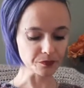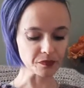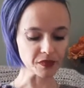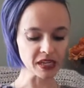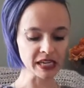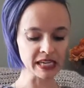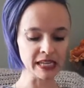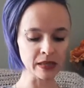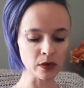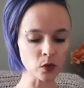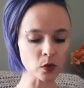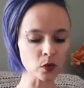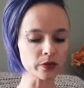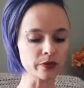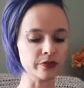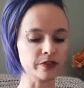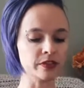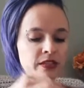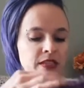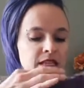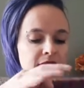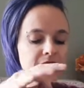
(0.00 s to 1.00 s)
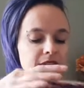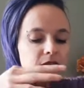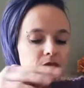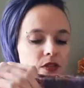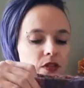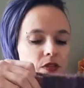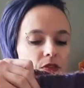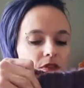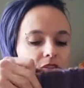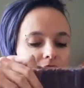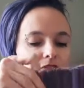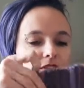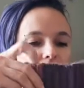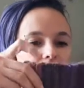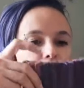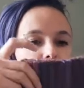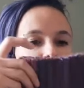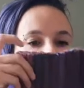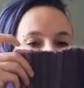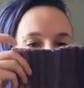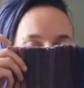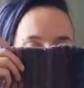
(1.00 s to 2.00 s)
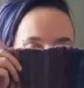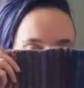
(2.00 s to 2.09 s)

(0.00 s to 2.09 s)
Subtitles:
Any colder than that, you lift it up like